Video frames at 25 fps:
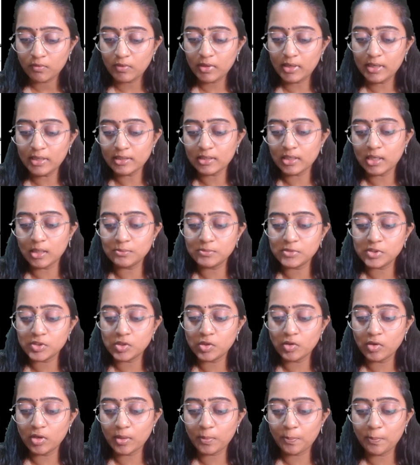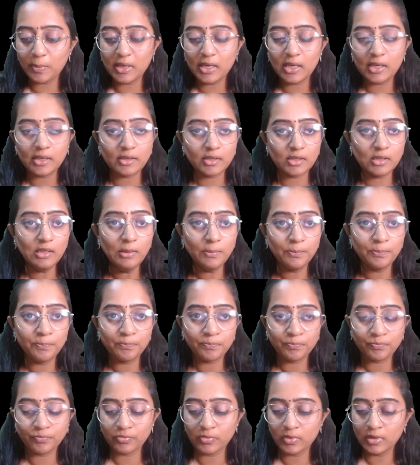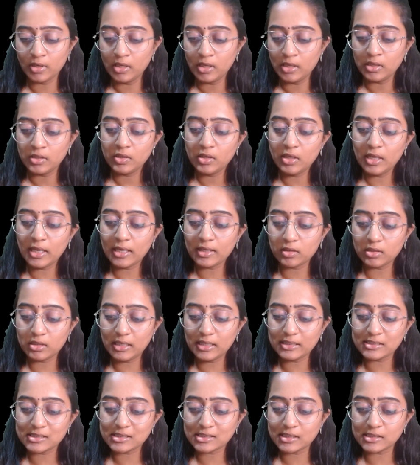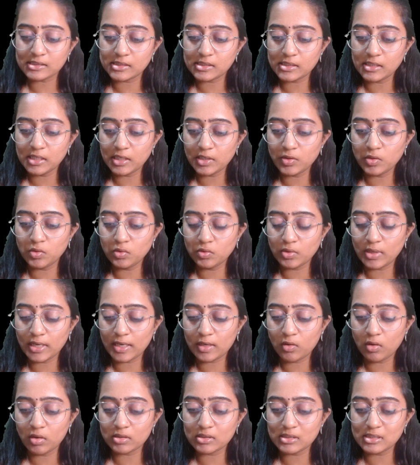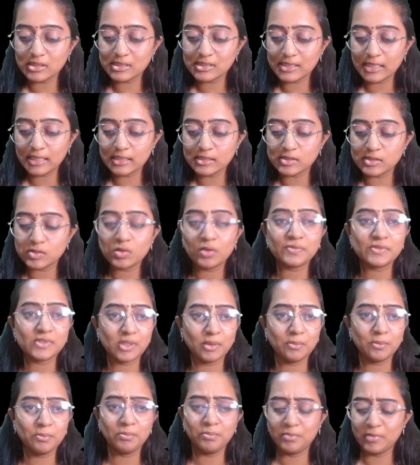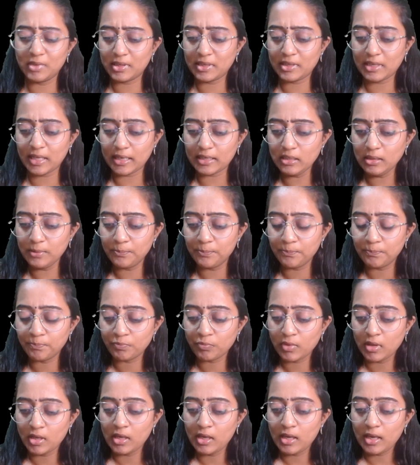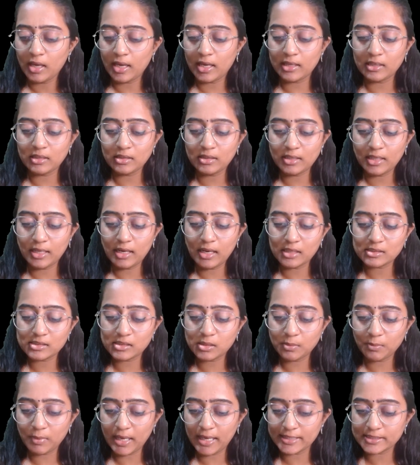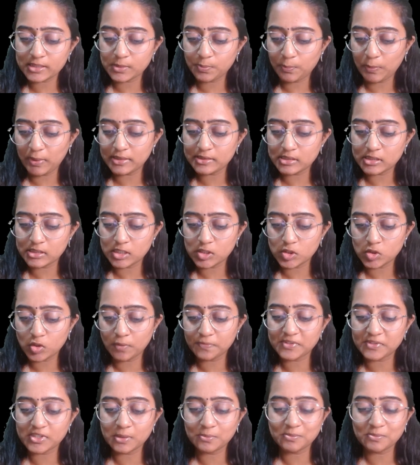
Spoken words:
When it comes to your P&L, like let's consider you record the sales of some 10 and there are some expenses of